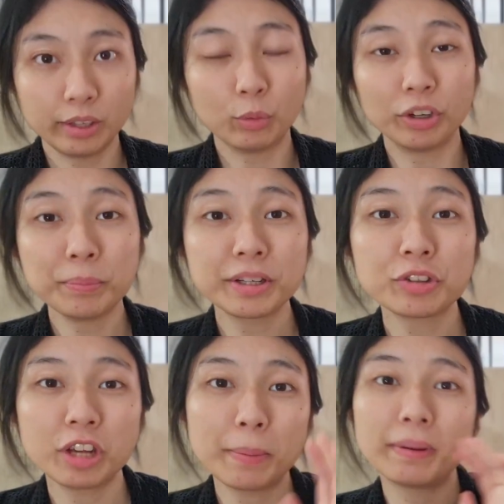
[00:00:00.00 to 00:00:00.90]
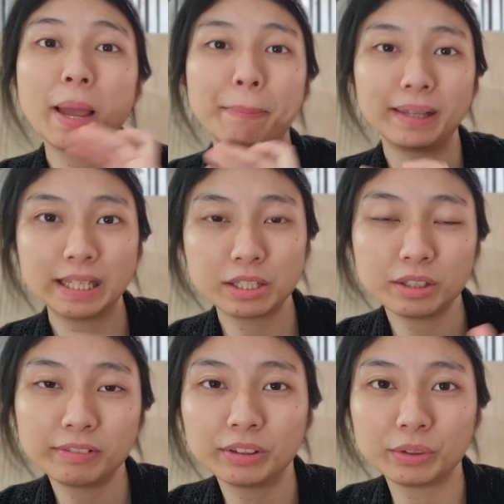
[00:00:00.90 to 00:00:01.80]
You want to make sure you apply plenty
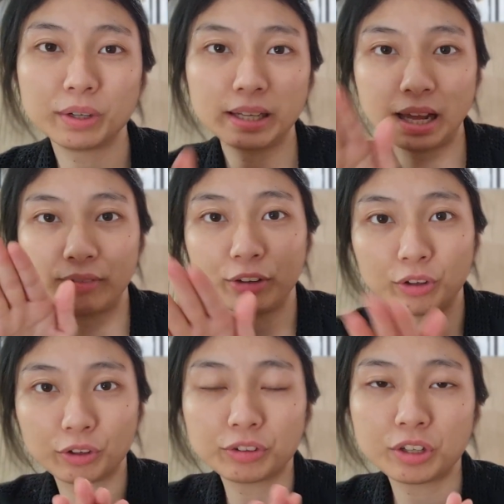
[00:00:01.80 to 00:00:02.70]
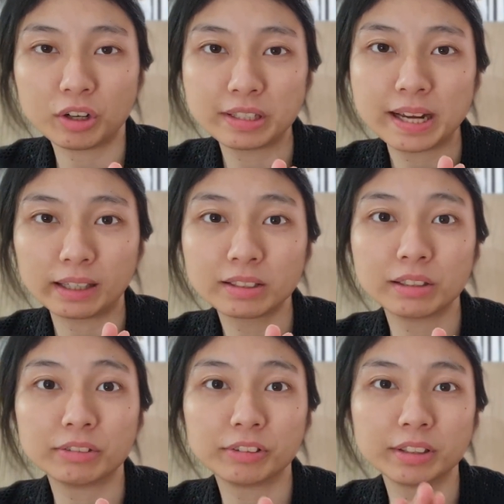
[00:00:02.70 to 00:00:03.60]
of glue and have a good contact
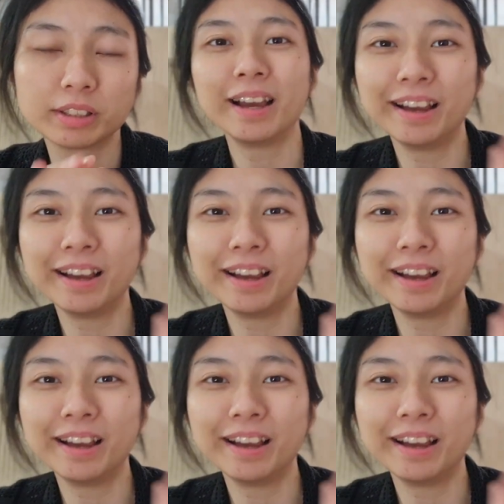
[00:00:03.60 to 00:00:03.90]
surface.